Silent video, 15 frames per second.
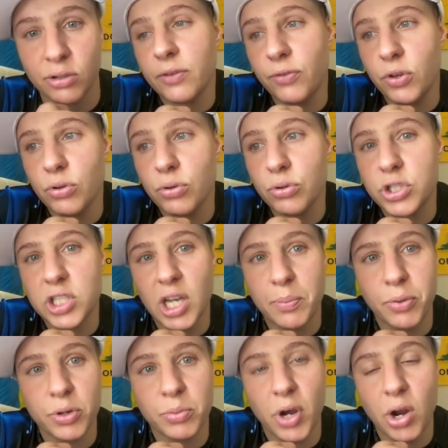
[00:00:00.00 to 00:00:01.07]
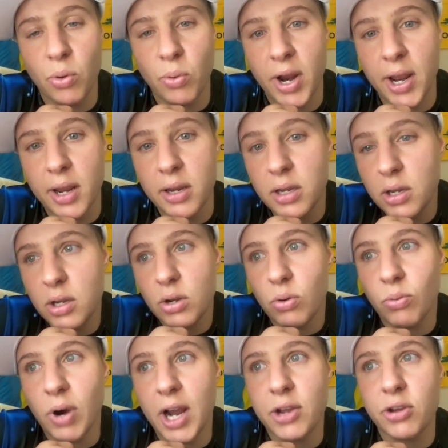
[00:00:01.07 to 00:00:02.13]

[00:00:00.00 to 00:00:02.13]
If you step on my way, why